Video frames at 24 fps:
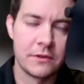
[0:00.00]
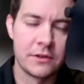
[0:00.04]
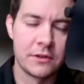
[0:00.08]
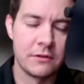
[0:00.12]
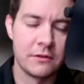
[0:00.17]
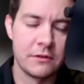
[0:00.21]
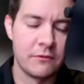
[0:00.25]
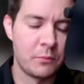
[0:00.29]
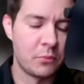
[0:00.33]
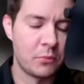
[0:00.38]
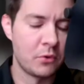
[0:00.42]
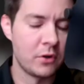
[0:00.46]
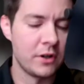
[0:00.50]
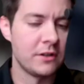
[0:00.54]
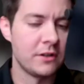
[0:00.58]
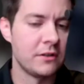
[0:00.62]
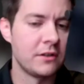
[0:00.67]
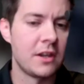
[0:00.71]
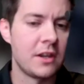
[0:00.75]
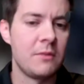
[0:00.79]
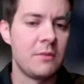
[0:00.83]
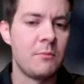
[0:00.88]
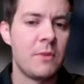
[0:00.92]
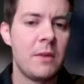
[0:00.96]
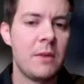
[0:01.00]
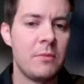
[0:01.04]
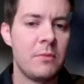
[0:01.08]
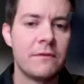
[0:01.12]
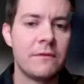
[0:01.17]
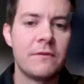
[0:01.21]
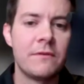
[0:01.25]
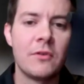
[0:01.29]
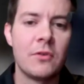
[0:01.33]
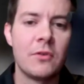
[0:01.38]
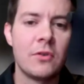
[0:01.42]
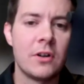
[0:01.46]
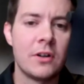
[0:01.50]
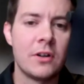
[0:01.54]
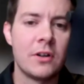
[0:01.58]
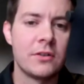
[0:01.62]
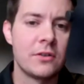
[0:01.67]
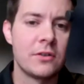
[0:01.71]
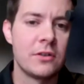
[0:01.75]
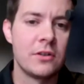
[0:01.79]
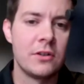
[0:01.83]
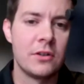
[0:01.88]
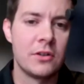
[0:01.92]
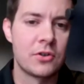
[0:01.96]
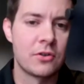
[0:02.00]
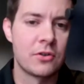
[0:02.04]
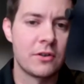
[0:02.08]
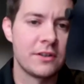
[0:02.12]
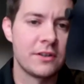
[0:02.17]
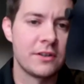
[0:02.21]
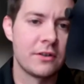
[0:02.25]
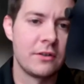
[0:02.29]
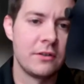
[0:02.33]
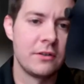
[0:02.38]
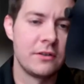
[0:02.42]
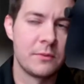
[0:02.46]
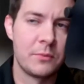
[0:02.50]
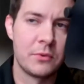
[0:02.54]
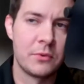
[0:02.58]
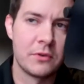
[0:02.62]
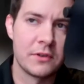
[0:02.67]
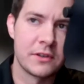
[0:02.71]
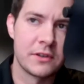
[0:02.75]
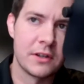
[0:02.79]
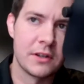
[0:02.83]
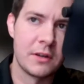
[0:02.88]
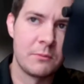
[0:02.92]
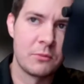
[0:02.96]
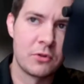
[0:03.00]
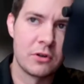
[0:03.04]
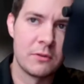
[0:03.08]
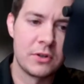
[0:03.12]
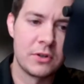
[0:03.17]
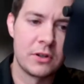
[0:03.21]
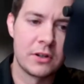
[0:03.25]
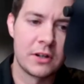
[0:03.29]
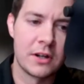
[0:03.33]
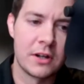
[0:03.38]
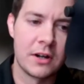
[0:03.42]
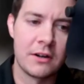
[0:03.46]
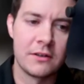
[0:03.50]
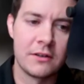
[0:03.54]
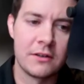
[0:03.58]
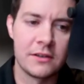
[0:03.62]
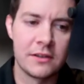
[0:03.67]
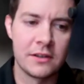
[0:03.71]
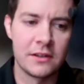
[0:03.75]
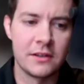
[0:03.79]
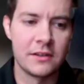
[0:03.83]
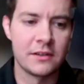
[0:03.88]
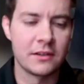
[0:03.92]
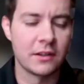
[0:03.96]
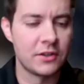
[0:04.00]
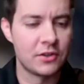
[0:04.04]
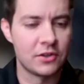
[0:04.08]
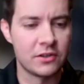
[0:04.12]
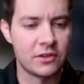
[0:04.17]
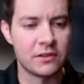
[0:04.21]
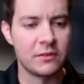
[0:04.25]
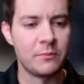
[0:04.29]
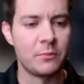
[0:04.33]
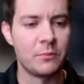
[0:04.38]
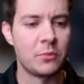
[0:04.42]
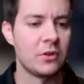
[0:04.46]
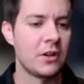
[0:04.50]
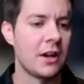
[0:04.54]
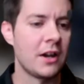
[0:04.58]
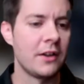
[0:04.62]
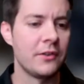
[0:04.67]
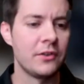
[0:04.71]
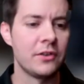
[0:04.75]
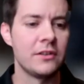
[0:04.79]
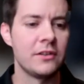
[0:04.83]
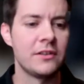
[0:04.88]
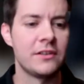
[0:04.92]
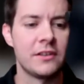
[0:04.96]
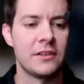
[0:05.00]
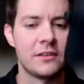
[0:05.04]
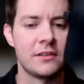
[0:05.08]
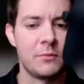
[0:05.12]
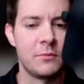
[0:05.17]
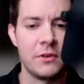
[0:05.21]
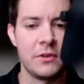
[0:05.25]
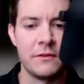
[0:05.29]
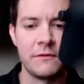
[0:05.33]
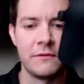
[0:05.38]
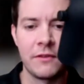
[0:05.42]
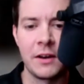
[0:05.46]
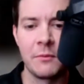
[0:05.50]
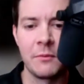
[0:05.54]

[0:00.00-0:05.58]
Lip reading: sort of a point that you made before, Trezor only supports some cryptocurrencies, ledgers support others. There's a bit of